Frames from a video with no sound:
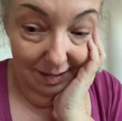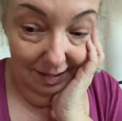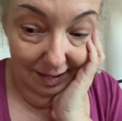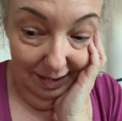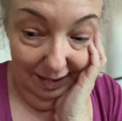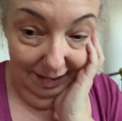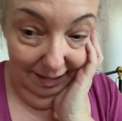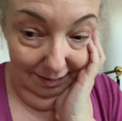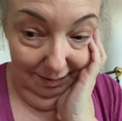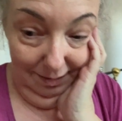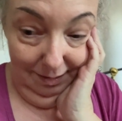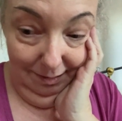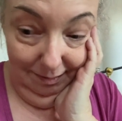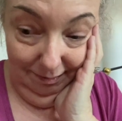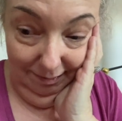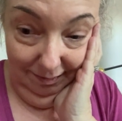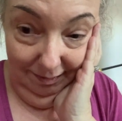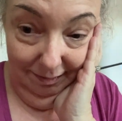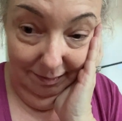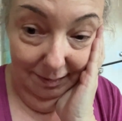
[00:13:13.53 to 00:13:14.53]
I don't know.
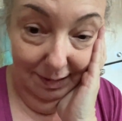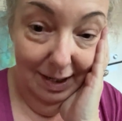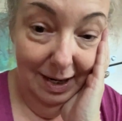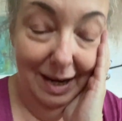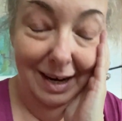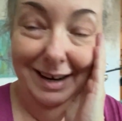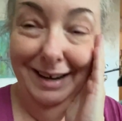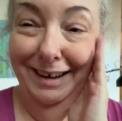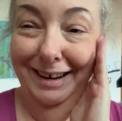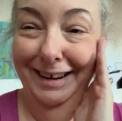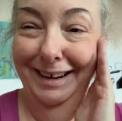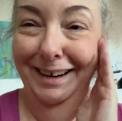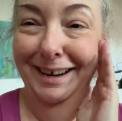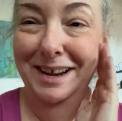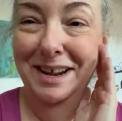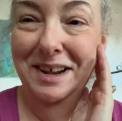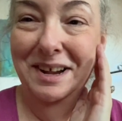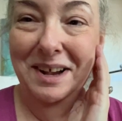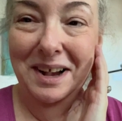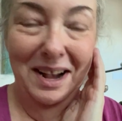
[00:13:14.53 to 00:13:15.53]

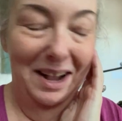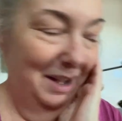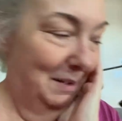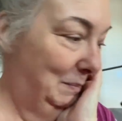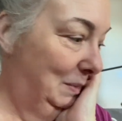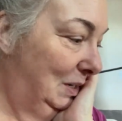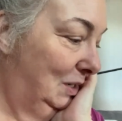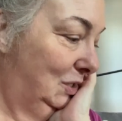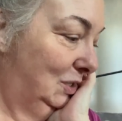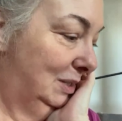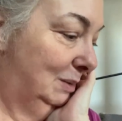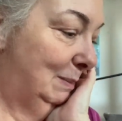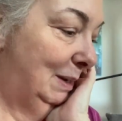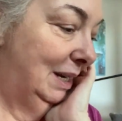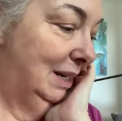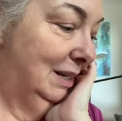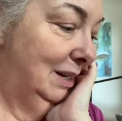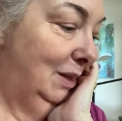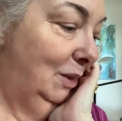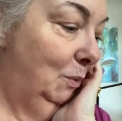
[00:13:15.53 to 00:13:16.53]
I'm gonna just
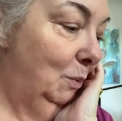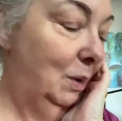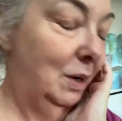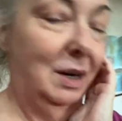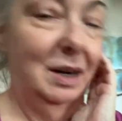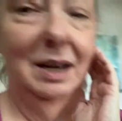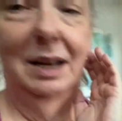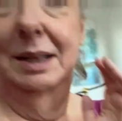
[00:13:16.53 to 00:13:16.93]
make another one, and I